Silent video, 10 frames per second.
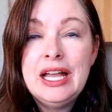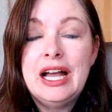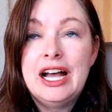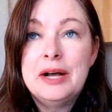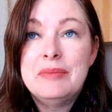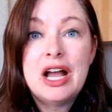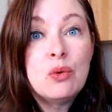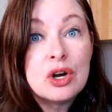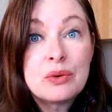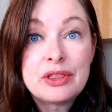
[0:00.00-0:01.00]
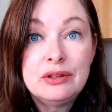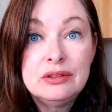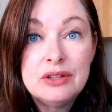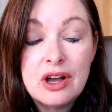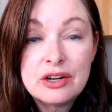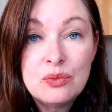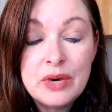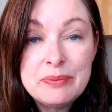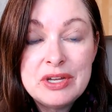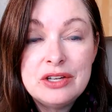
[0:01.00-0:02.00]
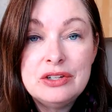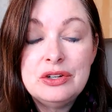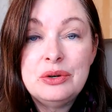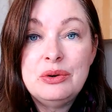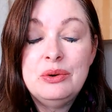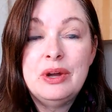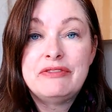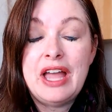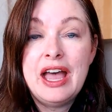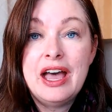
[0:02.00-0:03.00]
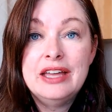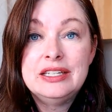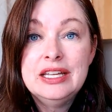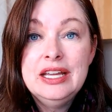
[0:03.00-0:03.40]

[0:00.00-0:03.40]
I work with a lot of women who have had